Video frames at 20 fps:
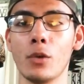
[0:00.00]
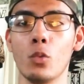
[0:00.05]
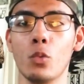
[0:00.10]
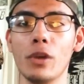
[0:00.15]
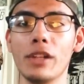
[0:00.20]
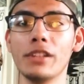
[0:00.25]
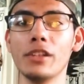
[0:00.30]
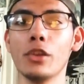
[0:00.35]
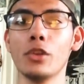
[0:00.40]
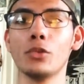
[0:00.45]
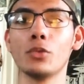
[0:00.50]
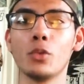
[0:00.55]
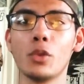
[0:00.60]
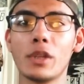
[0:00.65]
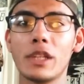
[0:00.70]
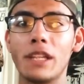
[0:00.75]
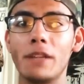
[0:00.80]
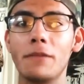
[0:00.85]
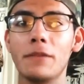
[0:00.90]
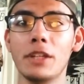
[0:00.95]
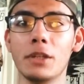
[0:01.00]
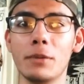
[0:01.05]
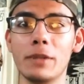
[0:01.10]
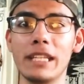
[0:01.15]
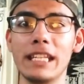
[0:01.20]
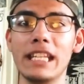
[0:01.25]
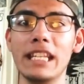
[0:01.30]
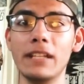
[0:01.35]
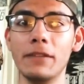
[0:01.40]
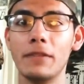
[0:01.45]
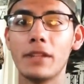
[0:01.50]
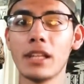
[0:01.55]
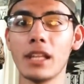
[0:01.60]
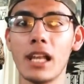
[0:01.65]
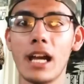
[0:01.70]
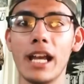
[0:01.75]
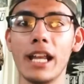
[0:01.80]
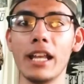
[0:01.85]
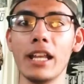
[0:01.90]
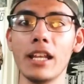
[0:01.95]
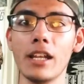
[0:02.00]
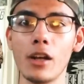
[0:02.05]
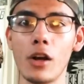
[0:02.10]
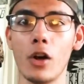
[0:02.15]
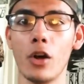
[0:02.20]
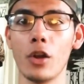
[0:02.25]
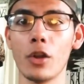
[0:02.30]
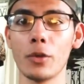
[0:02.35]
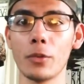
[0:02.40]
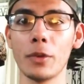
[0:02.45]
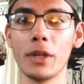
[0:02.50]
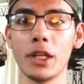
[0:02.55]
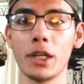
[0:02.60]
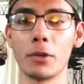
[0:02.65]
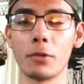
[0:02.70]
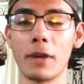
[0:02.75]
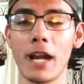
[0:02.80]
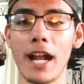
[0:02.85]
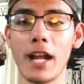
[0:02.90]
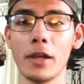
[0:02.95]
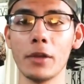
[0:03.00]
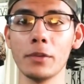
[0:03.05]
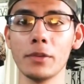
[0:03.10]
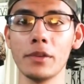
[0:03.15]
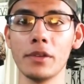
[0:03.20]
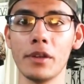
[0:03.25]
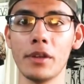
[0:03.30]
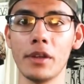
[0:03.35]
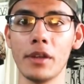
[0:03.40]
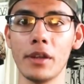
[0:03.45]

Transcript: Windows will give you an even lighting all the way around,